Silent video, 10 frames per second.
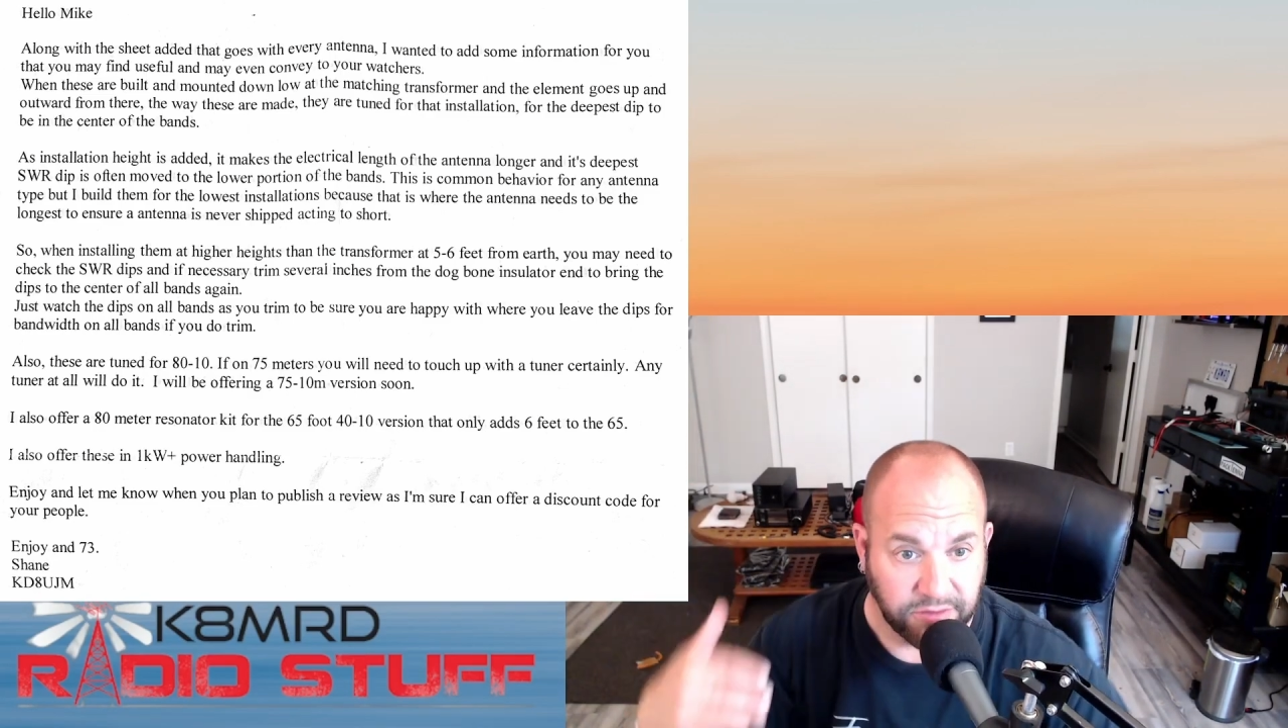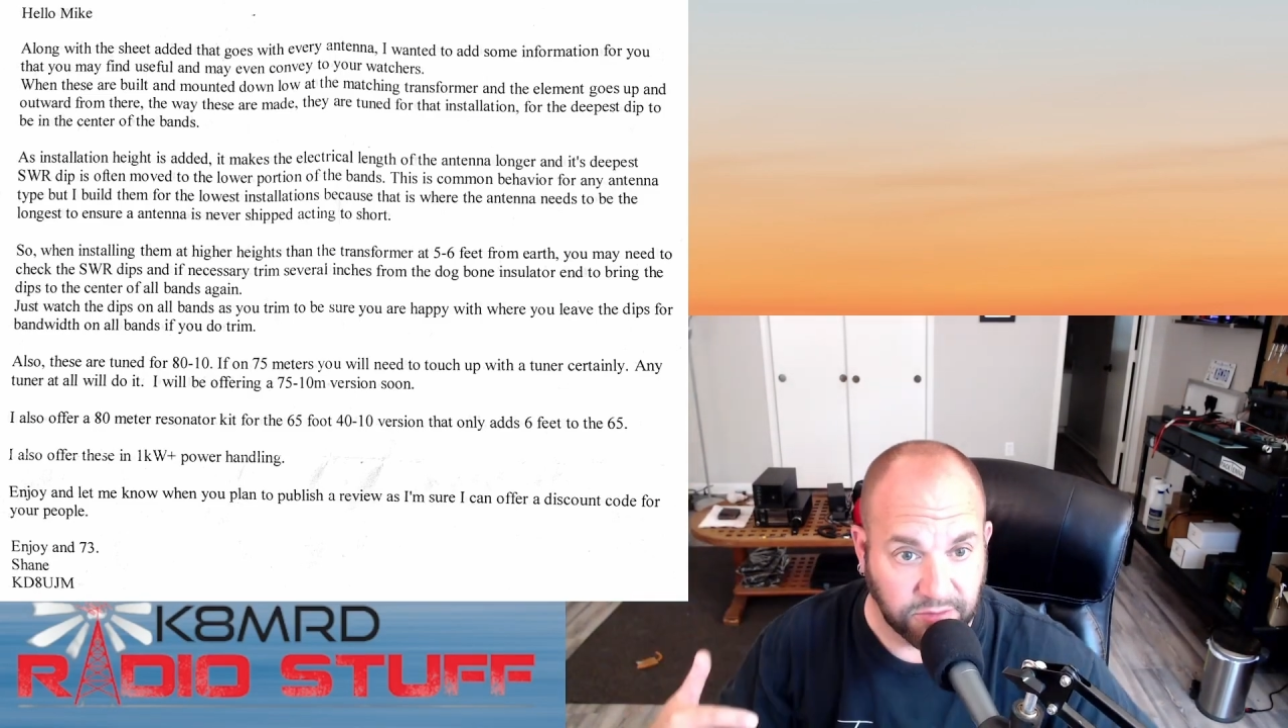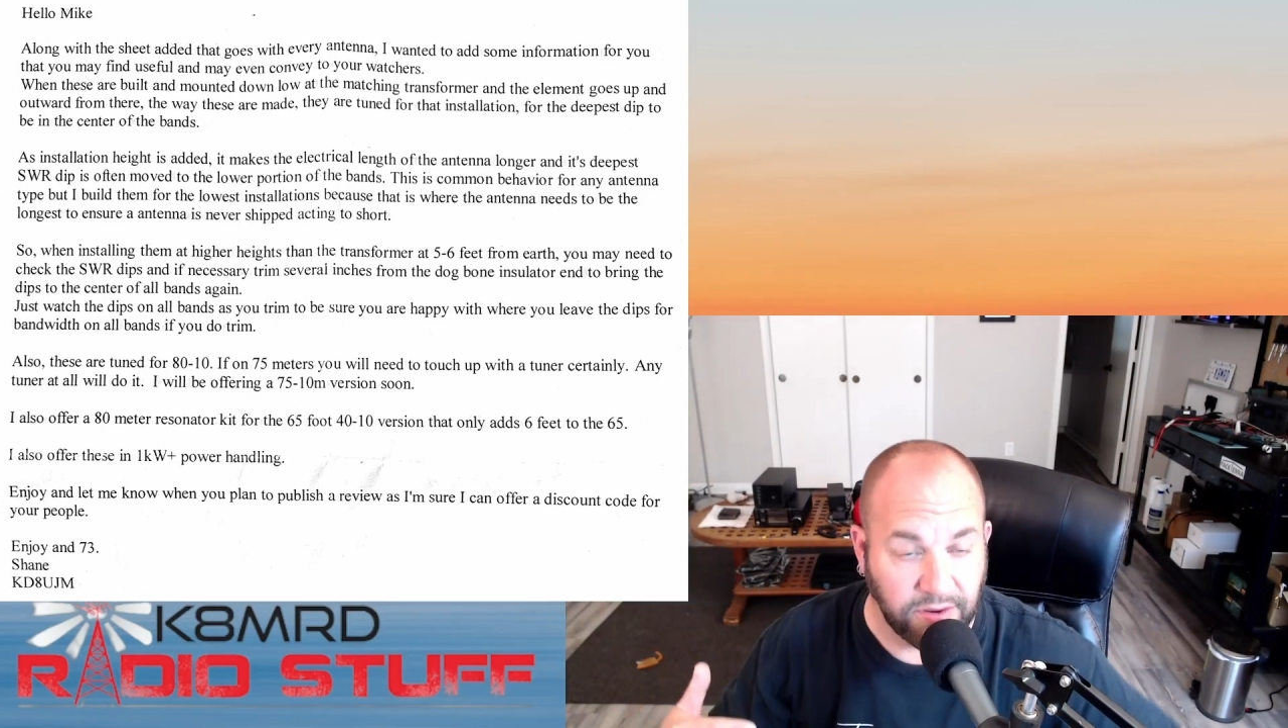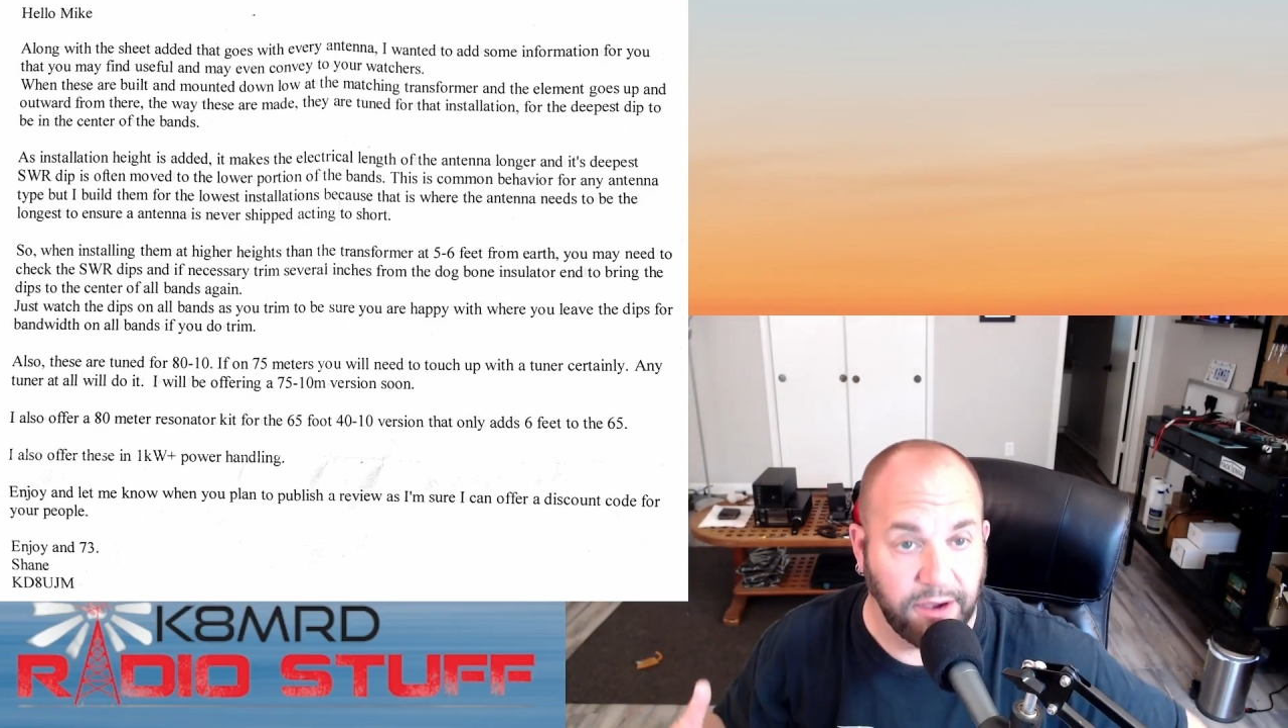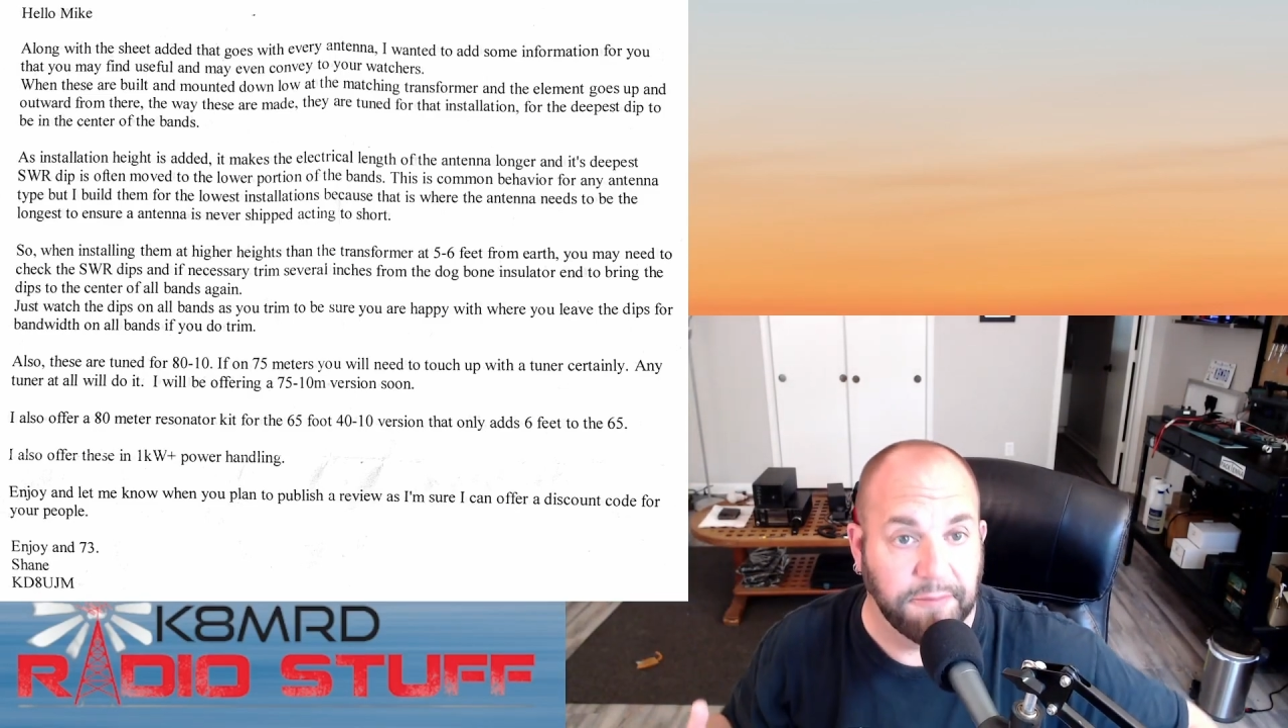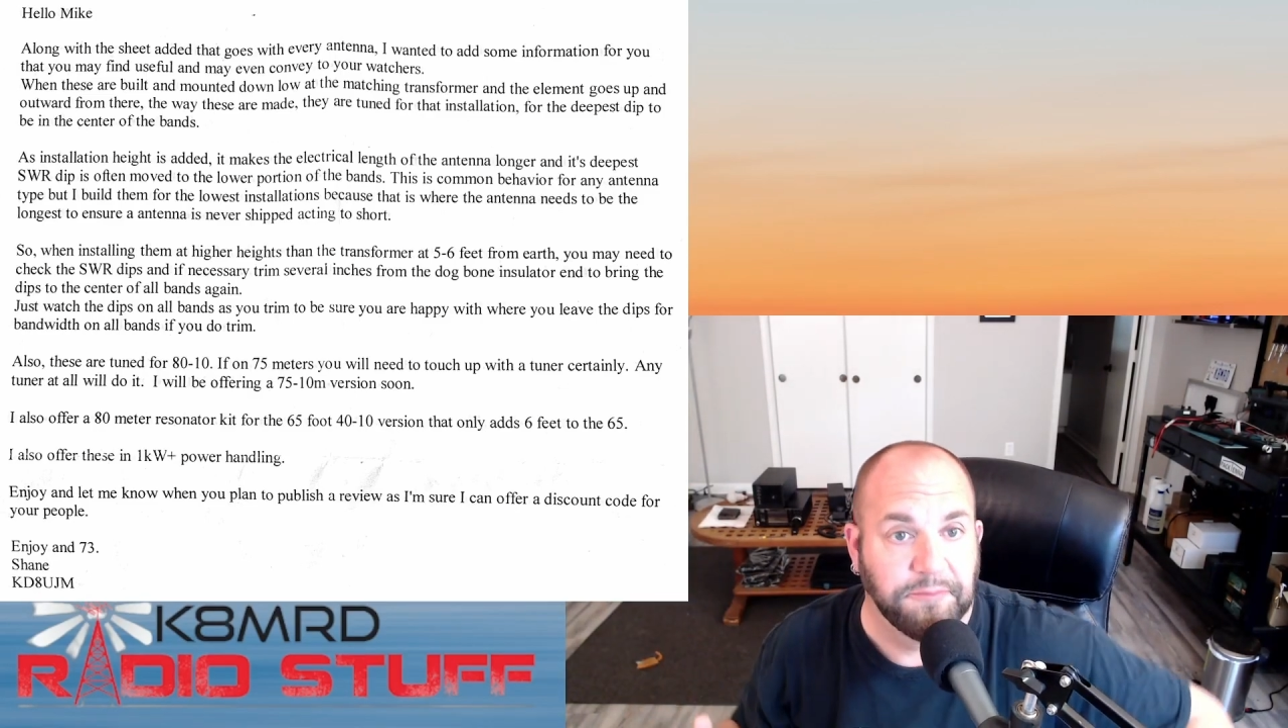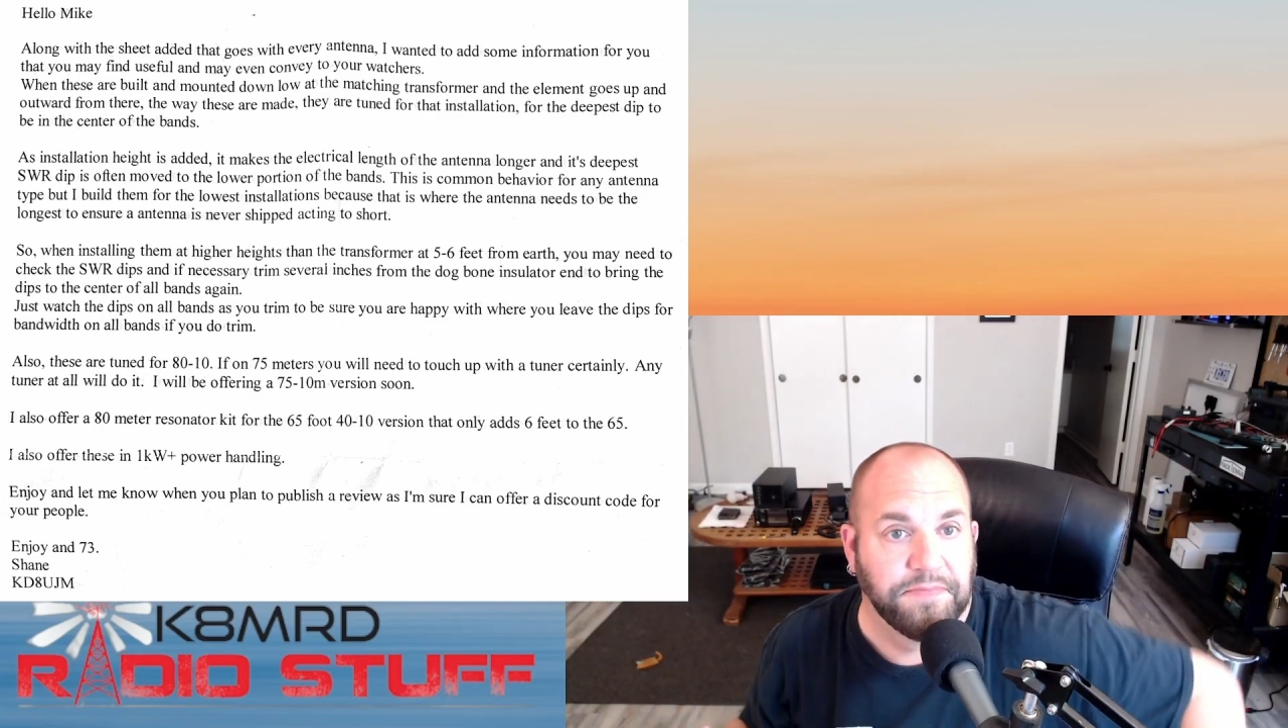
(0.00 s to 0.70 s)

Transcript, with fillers: to the ground.